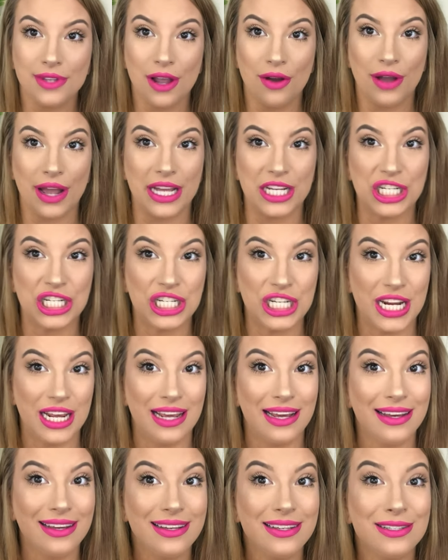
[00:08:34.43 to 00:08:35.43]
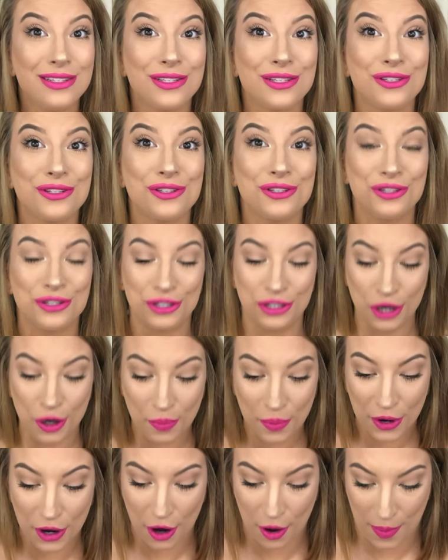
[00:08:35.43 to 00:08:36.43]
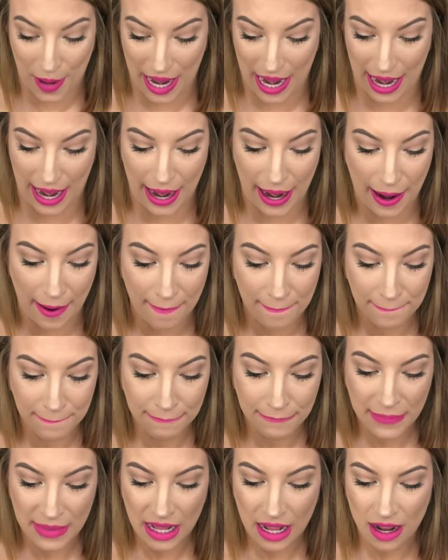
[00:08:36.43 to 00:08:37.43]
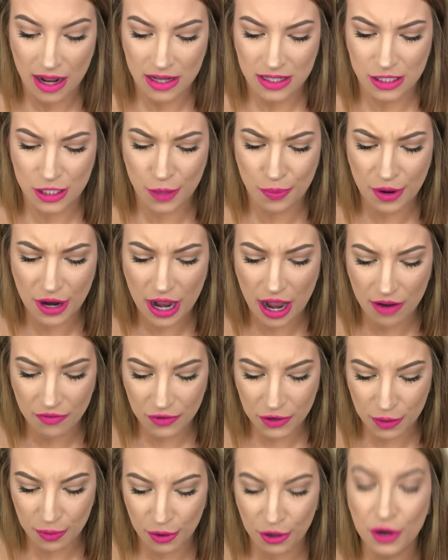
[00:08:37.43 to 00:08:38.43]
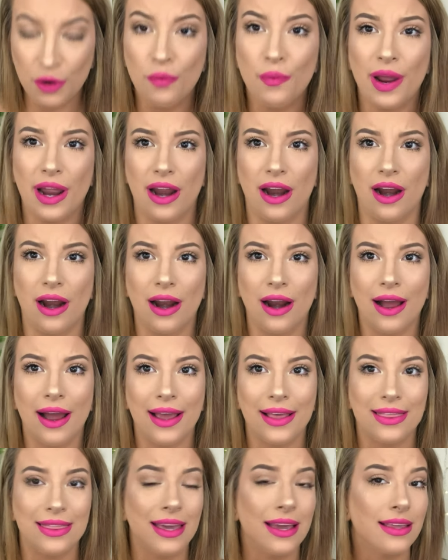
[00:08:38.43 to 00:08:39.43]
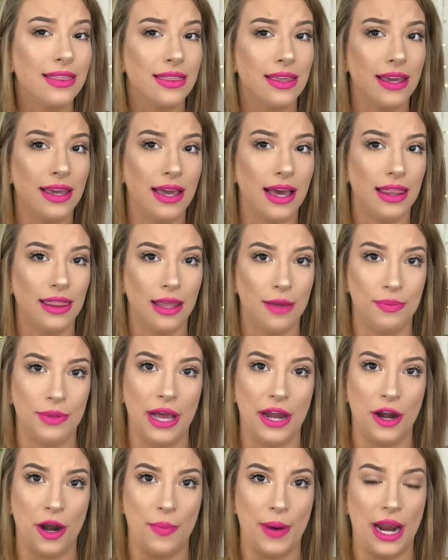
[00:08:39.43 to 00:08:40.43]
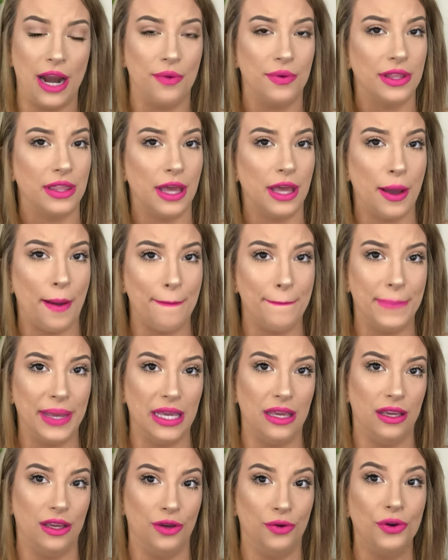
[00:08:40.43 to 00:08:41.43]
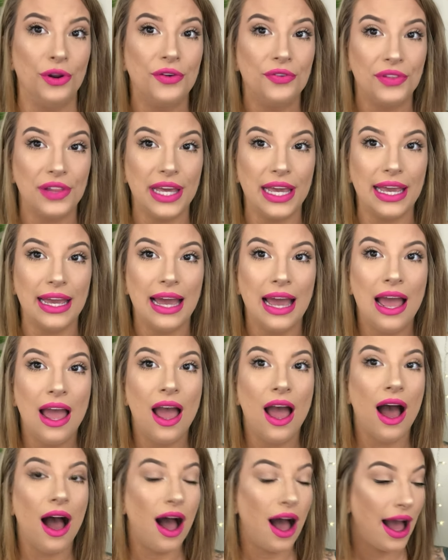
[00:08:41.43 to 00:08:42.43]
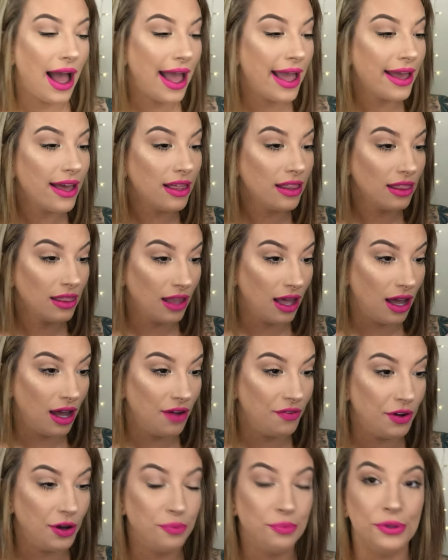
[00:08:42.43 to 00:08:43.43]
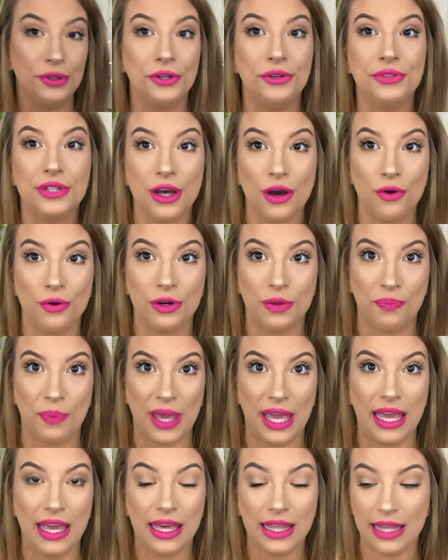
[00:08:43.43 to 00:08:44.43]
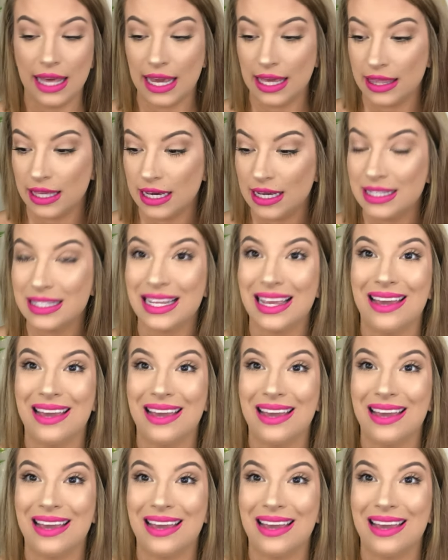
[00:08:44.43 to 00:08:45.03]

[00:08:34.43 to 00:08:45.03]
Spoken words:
Okay, she is super opaque, super comfortable to wear. I think the lip liner paired with it beautifully. I love a blue toned pink like this.